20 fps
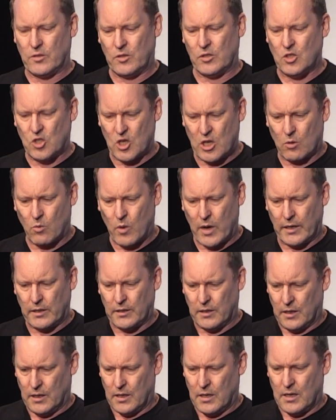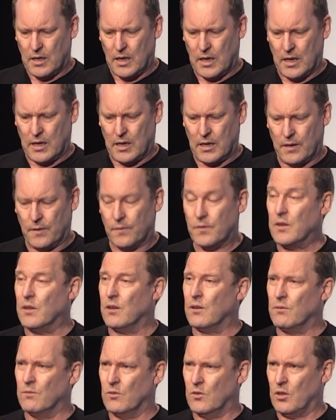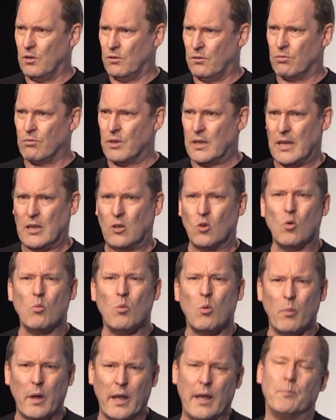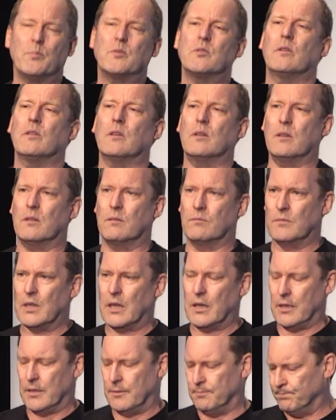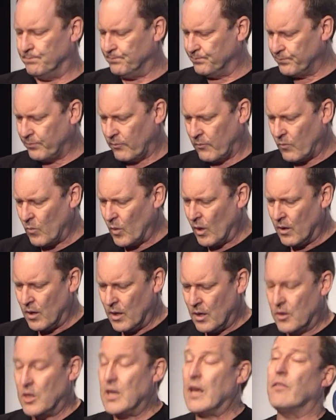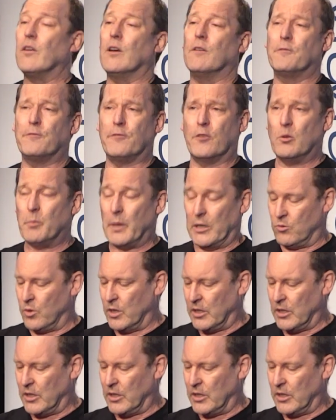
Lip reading: to generate the 3D normal maps and the other photometric